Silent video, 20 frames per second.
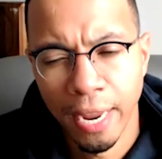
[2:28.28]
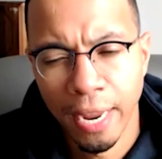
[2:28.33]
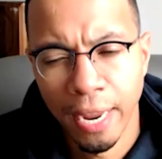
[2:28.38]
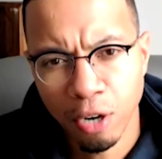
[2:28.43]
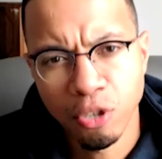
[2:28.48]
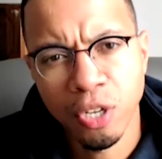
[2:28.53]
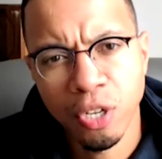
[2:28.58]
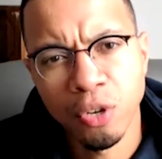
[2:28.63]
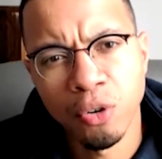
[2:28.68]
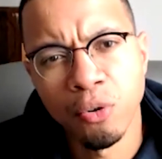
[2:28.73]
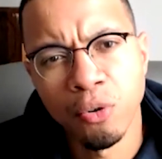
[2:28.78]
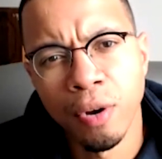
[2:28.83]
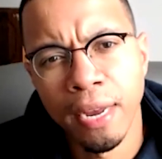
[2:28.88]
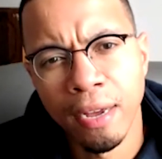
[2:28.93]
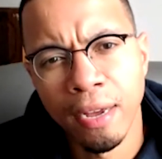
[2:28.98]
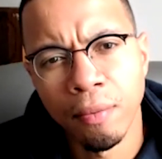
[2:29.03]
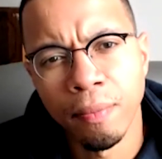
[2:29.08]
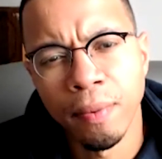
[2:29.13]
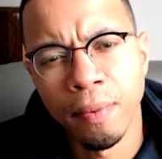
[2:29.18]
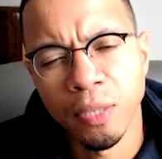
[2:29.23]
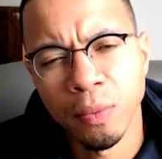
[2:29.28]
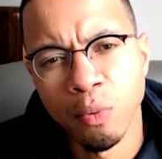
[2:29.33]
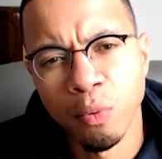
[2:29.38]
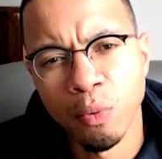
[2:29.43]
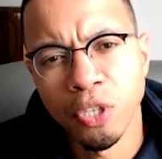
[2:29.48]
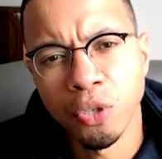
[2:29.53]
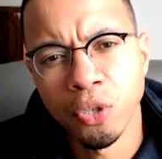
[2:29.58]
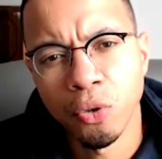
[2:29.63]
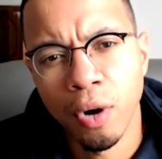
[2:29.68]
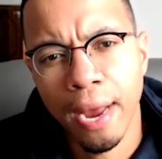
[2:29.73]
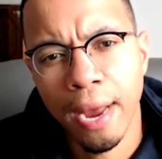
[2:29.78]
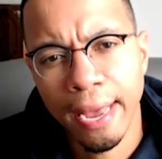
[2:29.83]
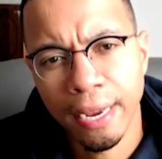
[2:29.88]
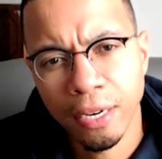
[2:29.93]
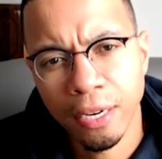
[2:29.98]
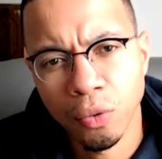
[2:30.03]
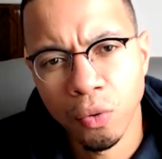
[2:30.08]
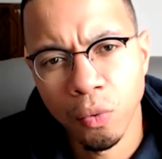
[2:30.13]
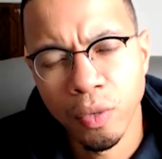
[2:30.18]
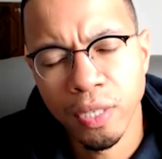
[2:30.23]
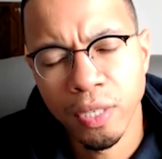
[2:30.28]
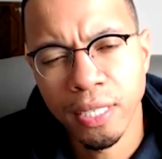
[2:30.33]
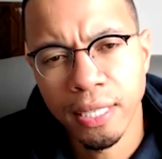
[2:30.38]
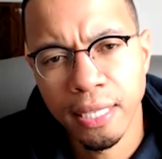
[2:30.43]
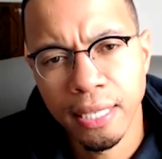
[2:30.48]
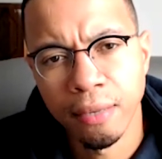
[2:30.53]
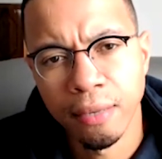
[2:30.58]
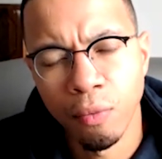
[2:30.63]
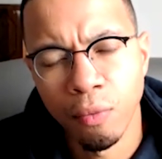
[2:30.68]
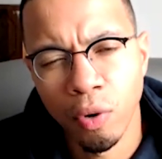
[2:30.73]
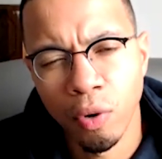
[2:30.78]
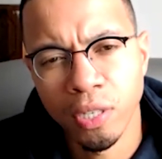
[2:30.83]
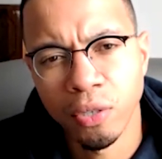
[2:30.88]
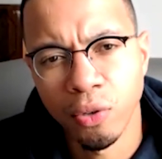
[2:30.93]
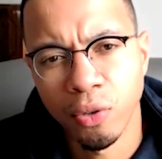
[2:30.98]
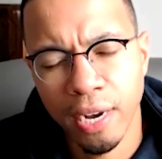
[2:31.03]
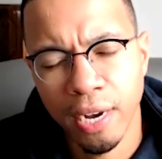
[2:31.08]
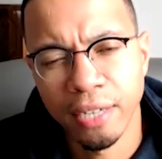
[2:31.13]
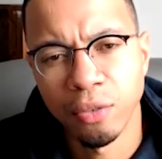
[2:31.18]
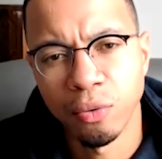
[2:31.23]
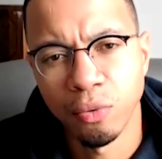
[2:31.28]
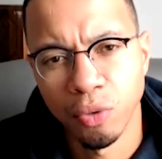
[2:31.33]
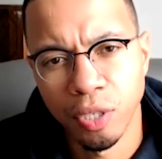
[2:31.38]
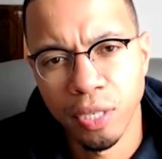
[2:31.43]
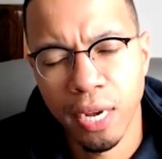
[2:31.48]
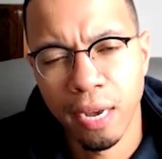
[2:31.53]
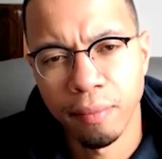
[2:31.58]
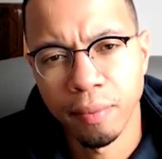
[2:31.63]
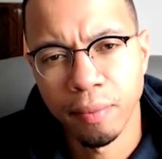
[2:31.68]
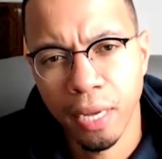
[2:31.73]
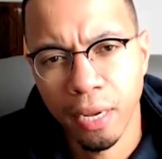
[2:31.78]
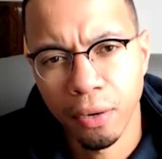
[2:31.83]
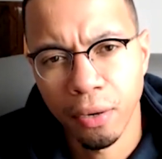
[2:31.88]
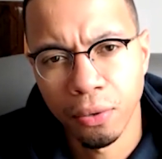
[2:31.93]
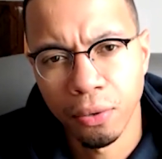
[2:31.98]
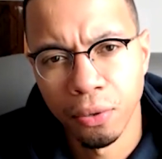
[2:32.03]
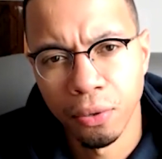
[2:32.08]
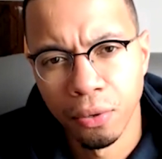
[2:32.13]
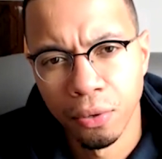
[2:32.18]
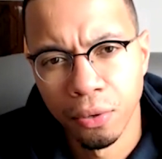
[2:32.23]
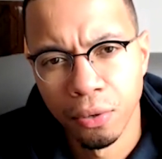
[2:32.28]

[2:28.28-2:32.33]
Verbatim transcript: I know you say you're doing help desk, but what's your actual job title?